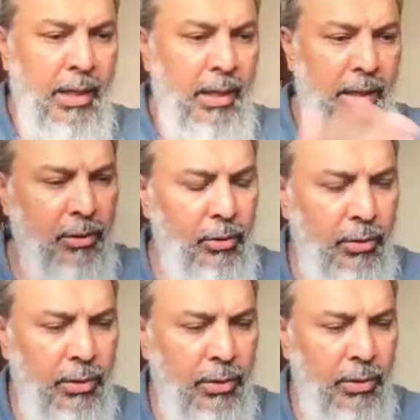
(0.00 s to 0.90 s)

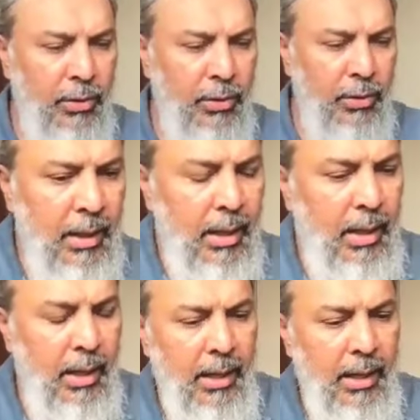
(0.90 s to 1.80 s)
using
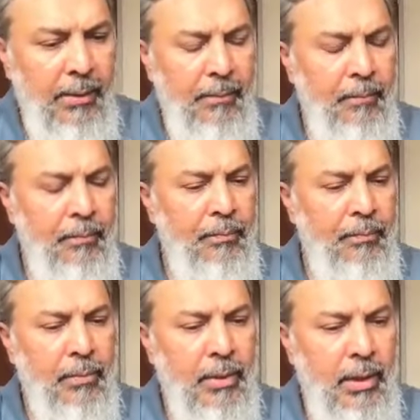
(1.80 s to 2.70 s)

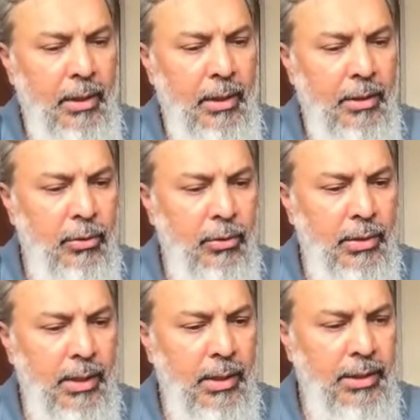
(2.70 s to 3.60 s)

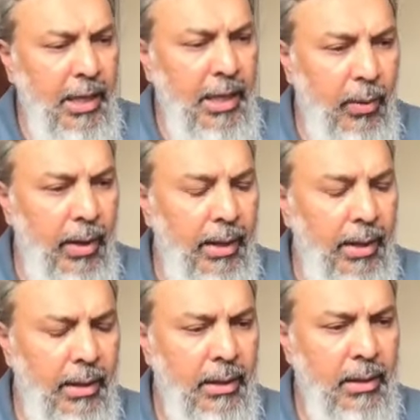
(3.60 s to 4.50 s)

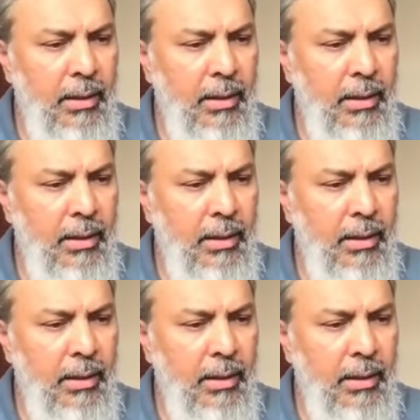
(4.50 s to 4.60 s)
jQuery,